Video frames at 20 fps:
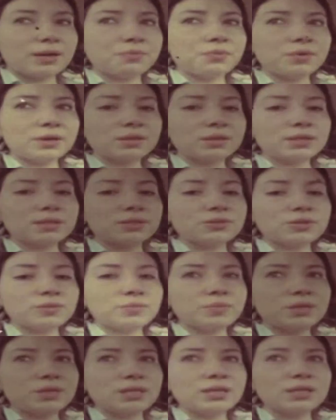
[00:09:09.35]
I want this to
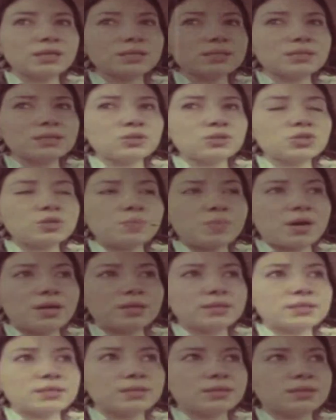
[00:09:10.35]
be such a
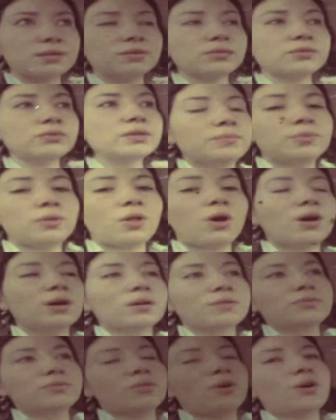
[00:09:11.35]
positive
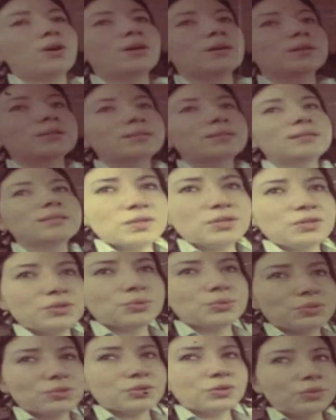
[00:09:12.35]
vlog,
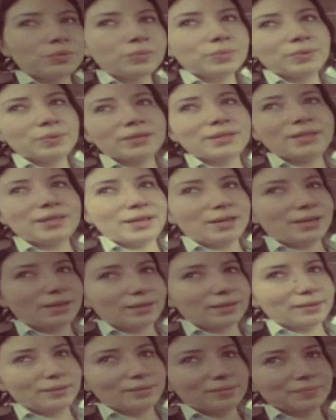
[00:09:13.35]
YouTube
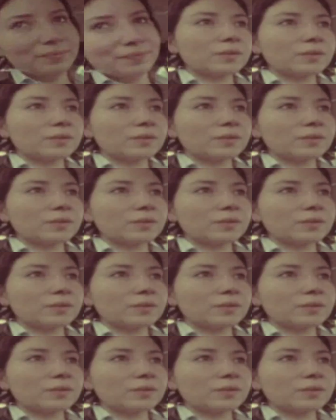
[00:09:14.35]
thing.